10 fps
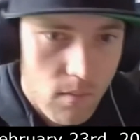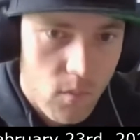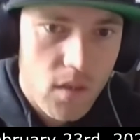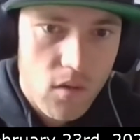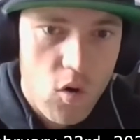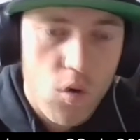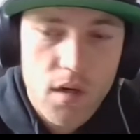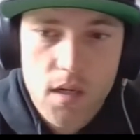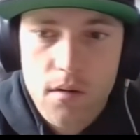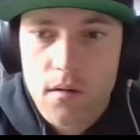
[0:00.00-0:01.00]
with the core
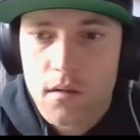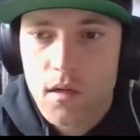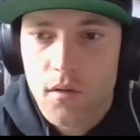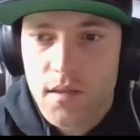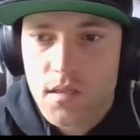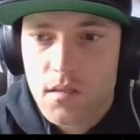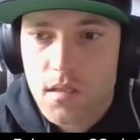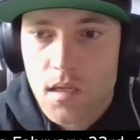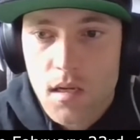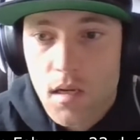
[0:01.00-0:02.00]
here. This
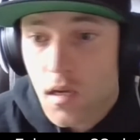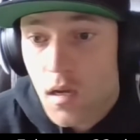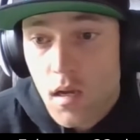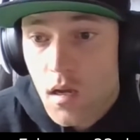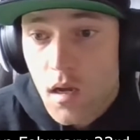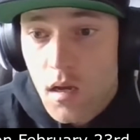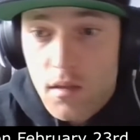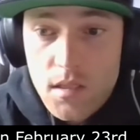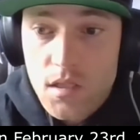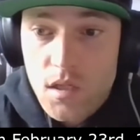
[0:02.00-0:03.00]

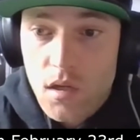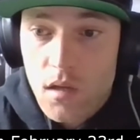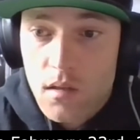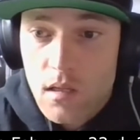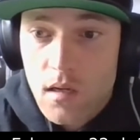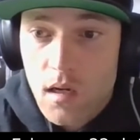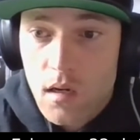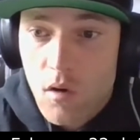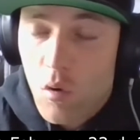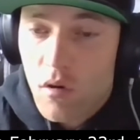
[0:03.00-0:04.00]
is
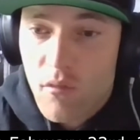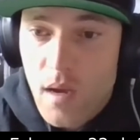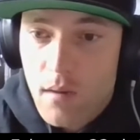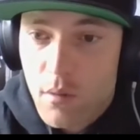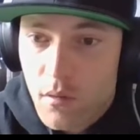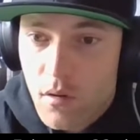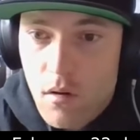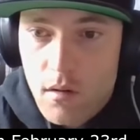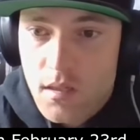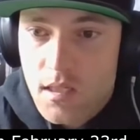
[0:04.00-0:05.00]
the core of PAC
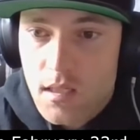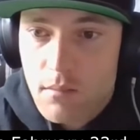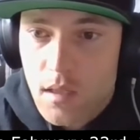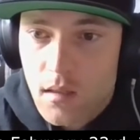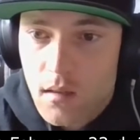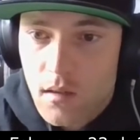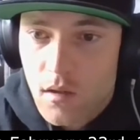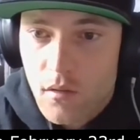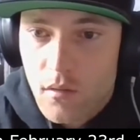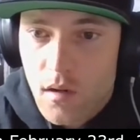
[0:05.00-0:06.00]
protocol, our team, and
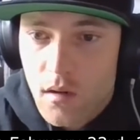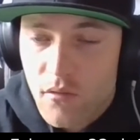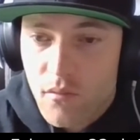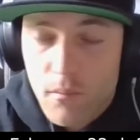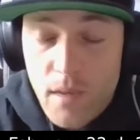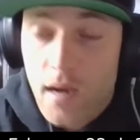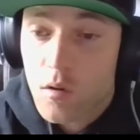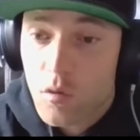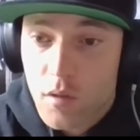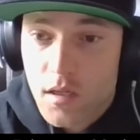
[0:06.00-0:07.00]
of
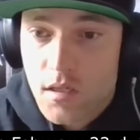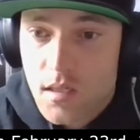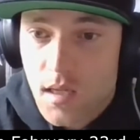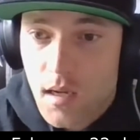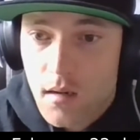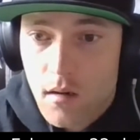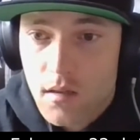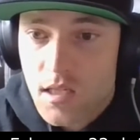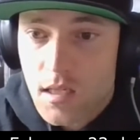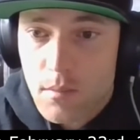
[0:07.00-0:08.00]
PAC Global, I should say.
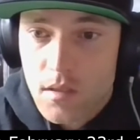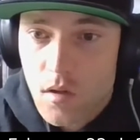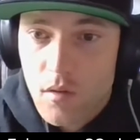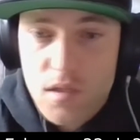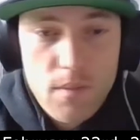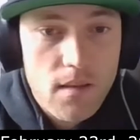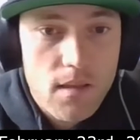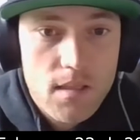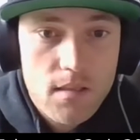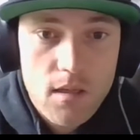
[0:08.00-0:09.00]
Our team has always been
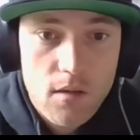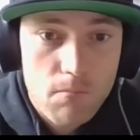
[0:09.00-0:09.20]
this,